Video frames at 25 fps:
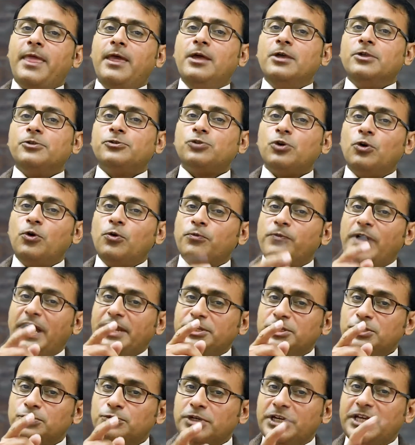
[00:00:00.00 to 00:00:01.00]
So
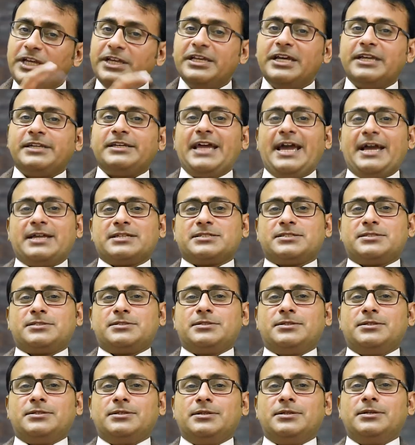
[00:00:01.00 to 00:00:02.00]
when you read a
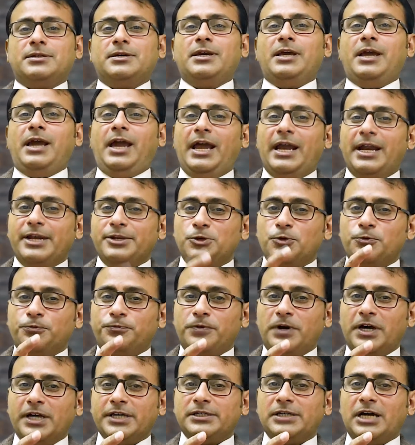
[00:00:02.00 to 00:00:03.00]
text and you
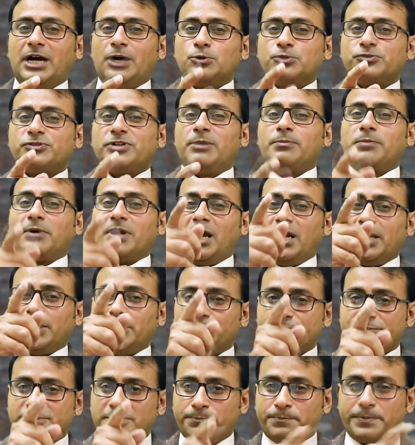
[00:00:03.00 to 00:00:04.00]
find out some kind
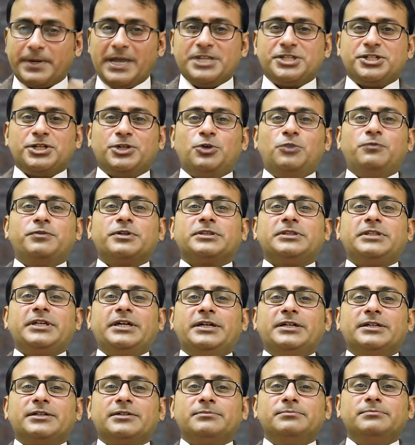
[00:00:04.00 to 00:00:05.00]
of suppression over
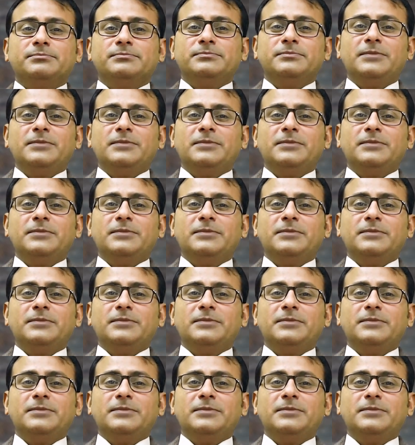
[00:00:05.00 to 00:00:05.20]
there,